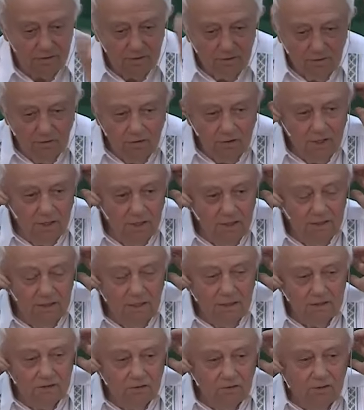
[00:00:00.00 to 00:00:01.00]
Okay,
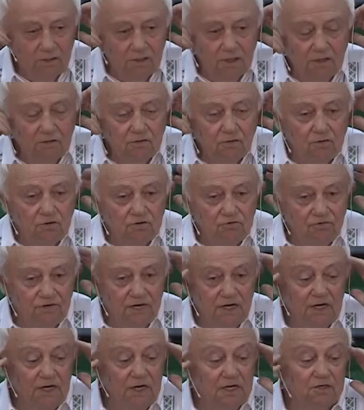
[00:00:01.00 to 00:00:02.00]
that, that was
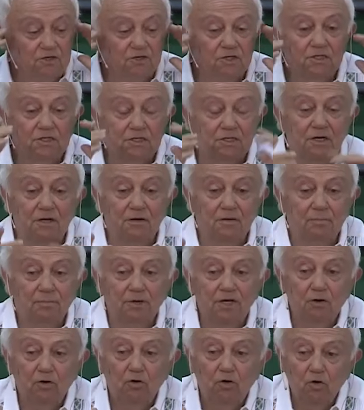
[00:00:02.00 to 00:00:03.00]
very interesting
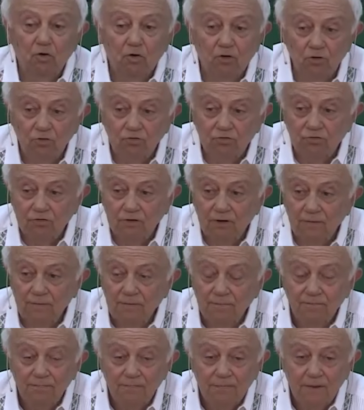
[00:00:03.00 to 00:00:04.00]
because,
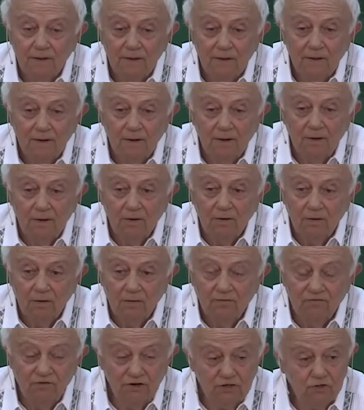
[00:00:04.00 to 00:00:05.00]

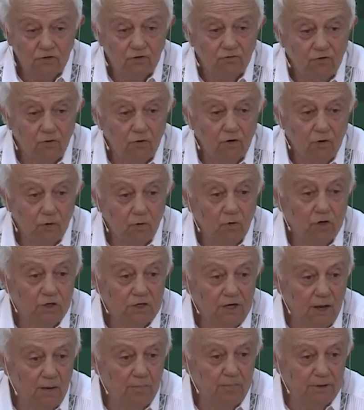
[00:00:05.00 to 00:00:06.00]
first of all, what
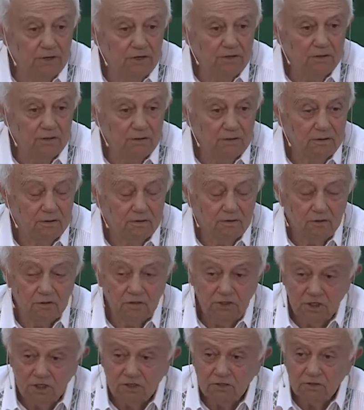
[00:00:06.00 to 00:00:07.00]
happened,
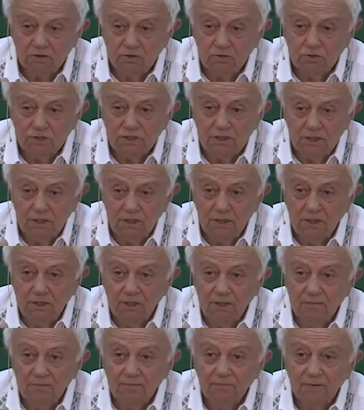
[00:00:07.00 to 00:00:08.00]
just to see
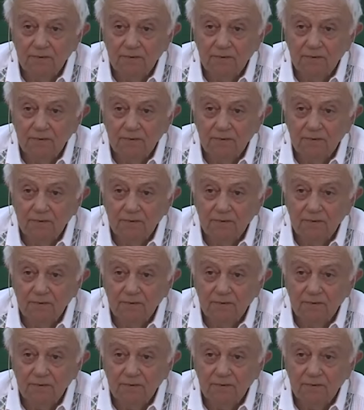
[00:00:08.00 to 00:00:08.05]
the